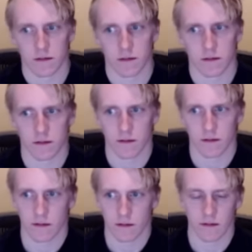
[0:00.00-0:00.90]

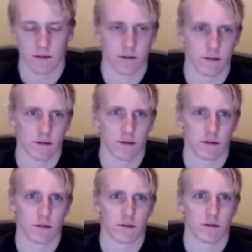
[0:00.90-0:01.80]

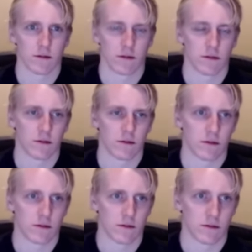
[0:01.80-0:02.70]

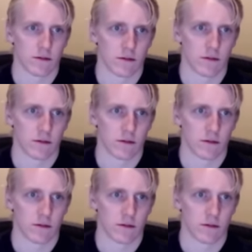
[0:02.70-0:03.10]
No words are spoken by the person on screen.